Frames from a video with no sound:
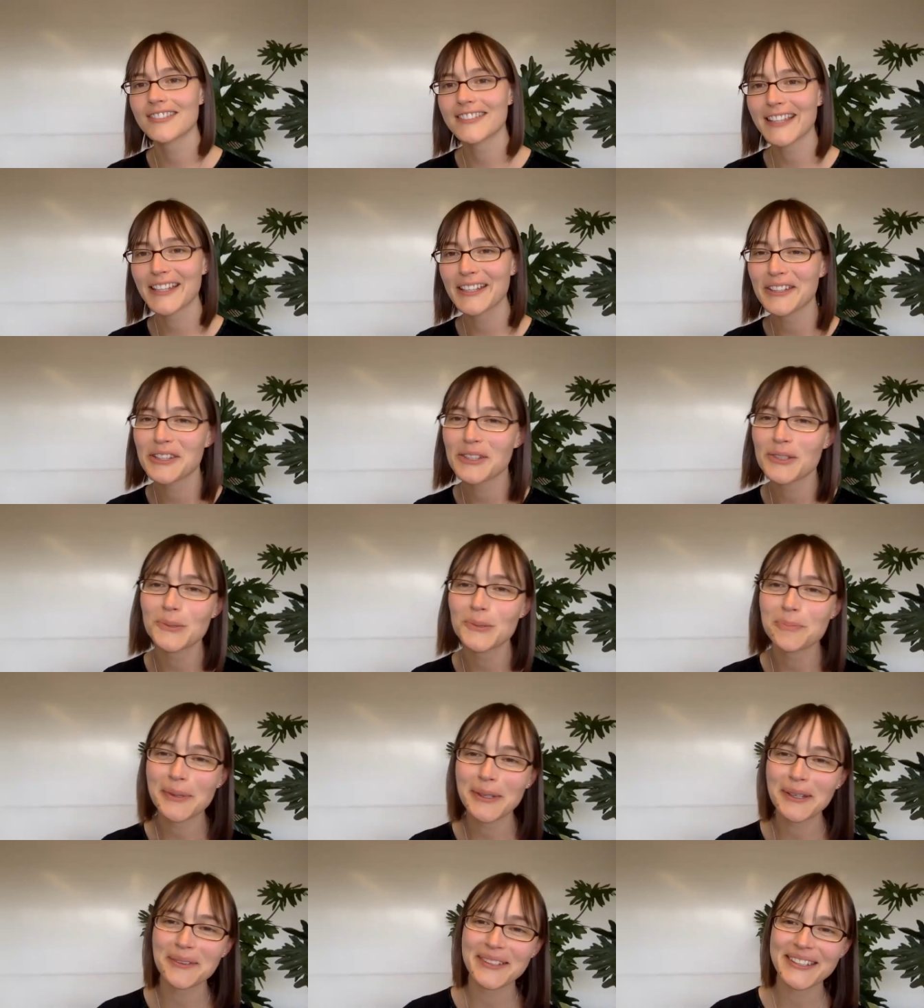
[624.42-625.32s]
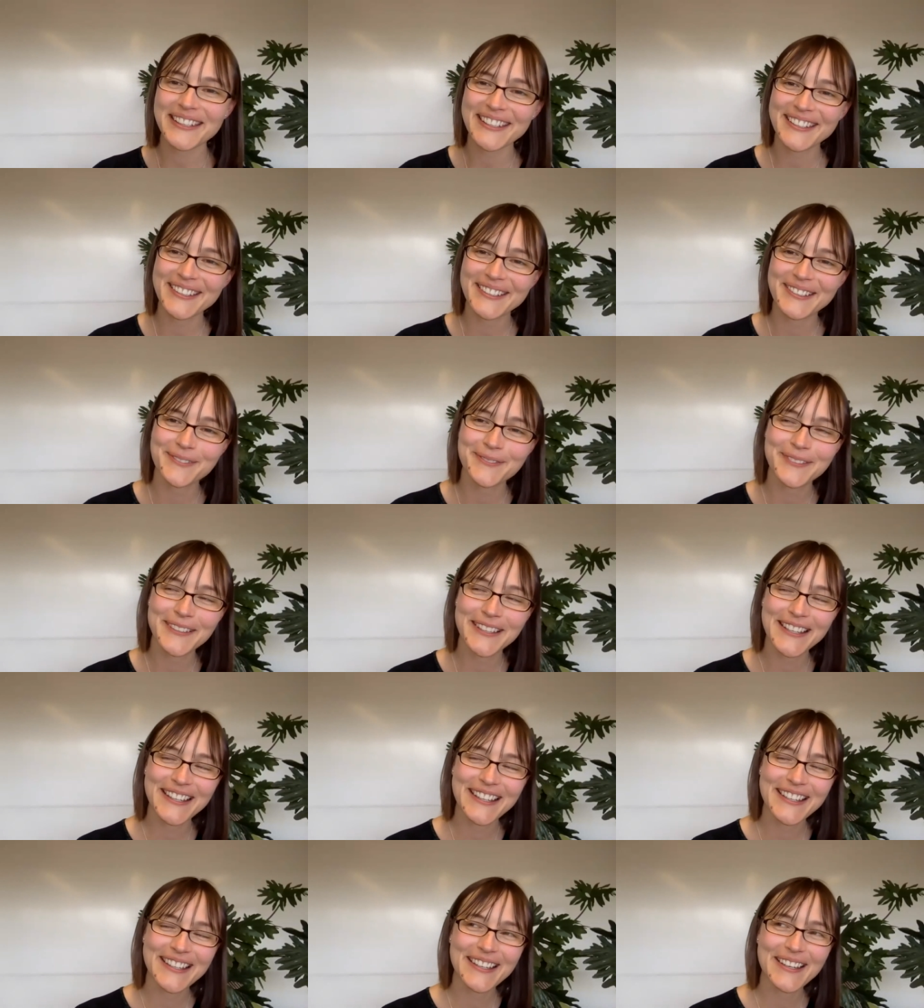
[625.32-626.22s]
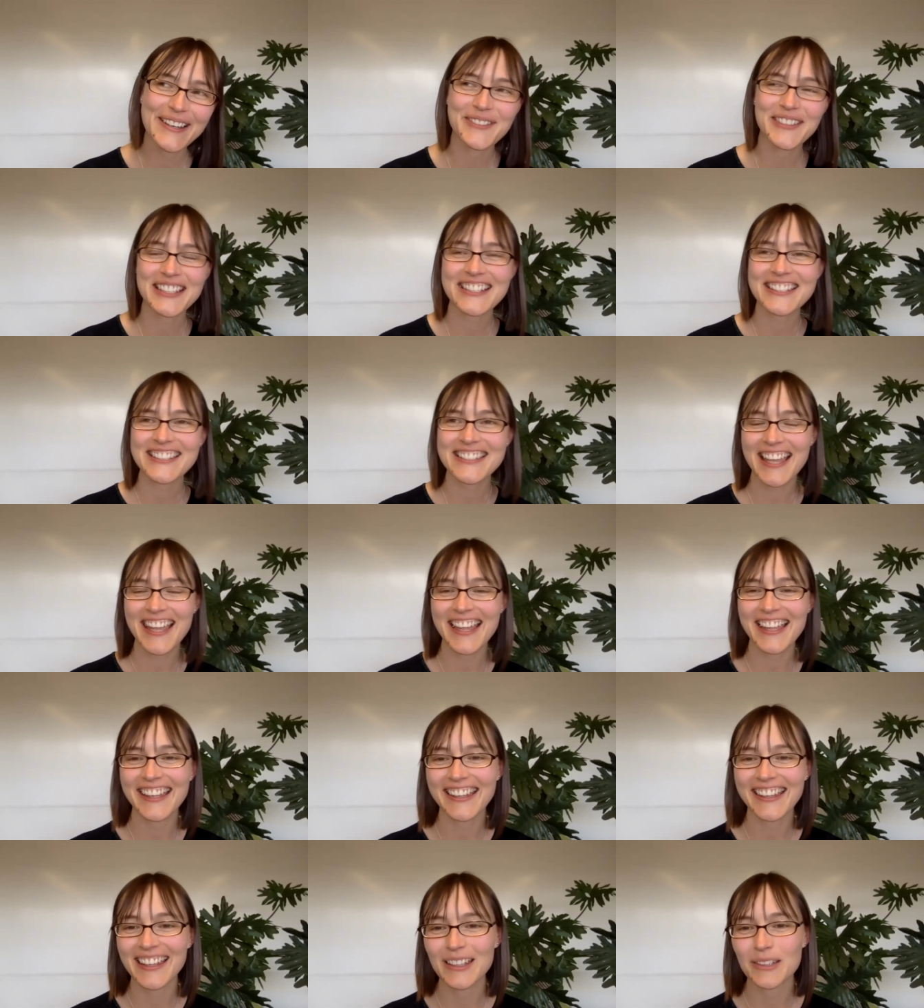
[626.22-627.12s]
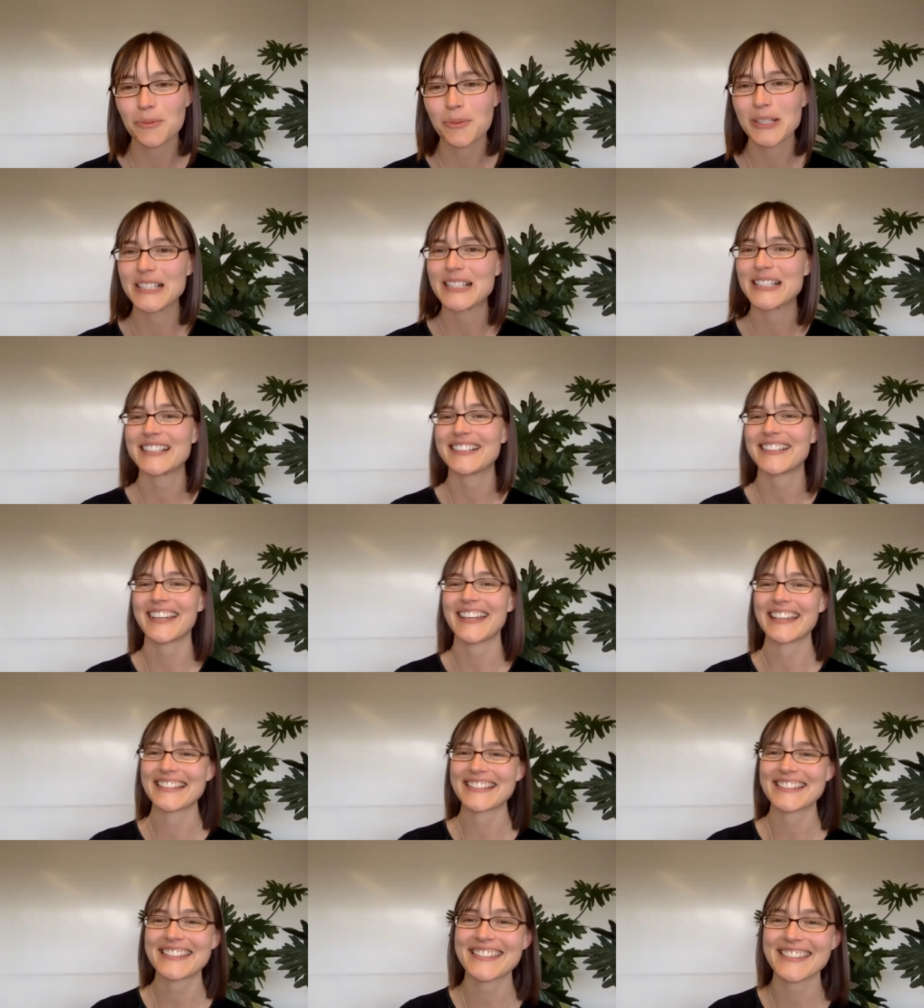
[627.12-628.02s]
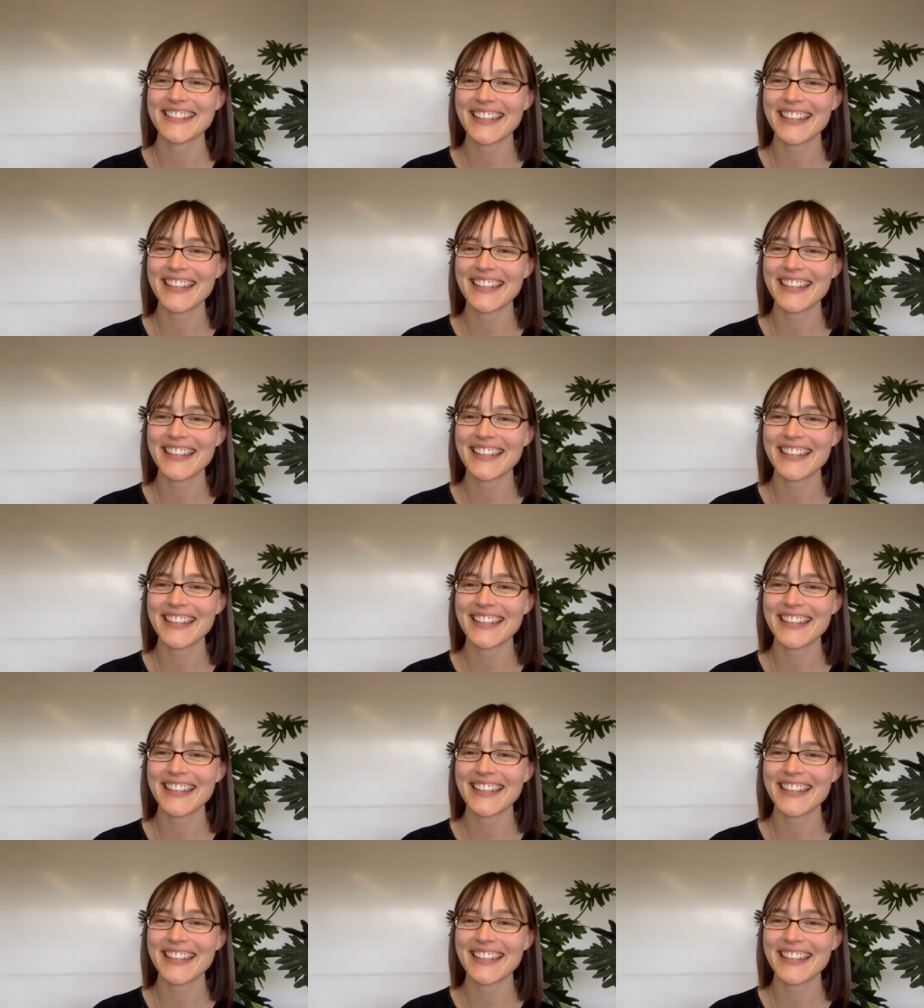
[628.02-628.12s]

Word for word: kind of the ubiquity of, uh, of Excel and Word as,